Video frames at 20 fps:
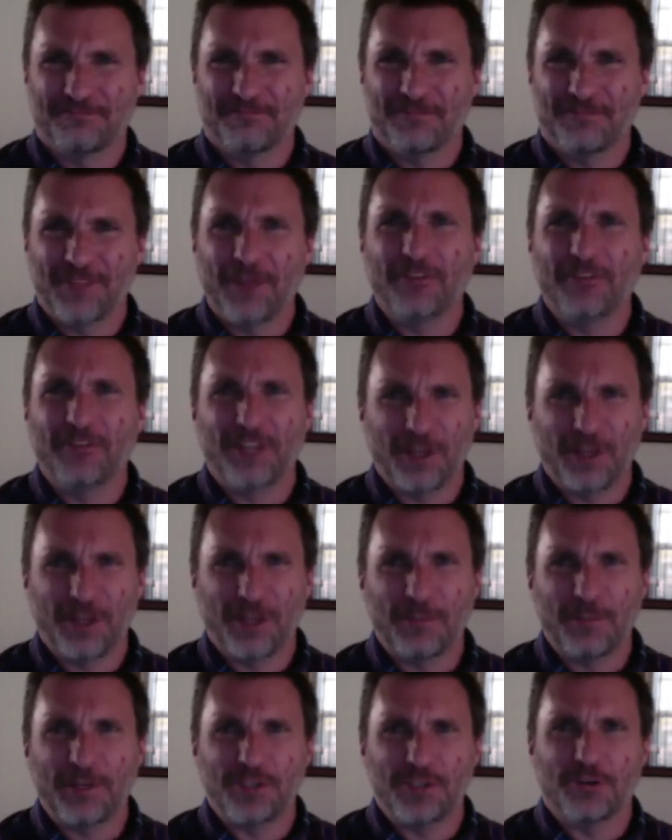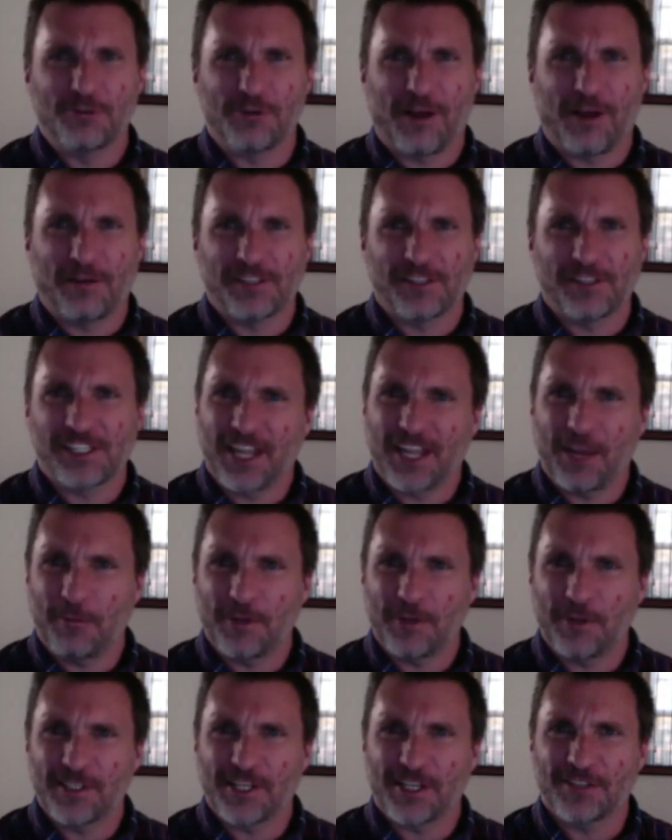Lovely to meet you, Travis. I can't wait to
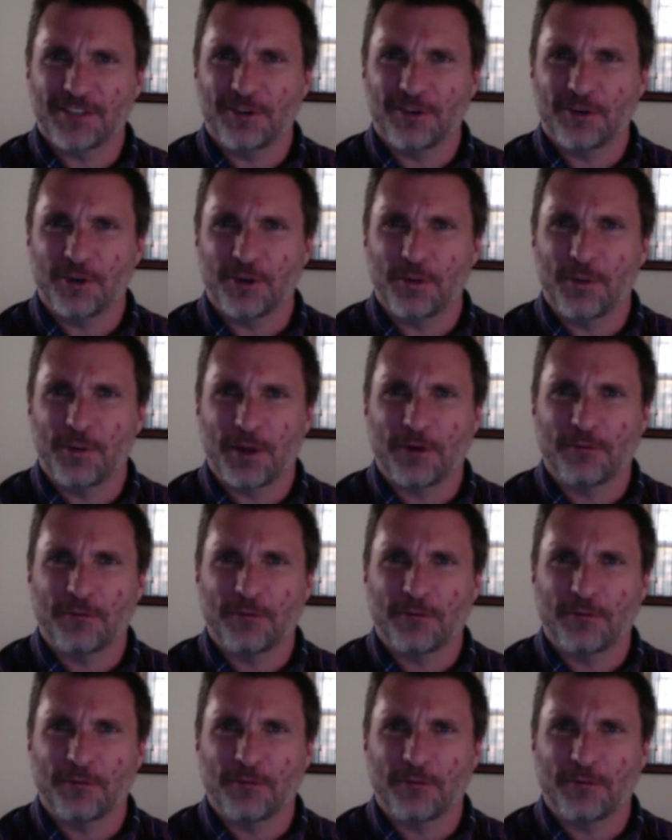get to know you better.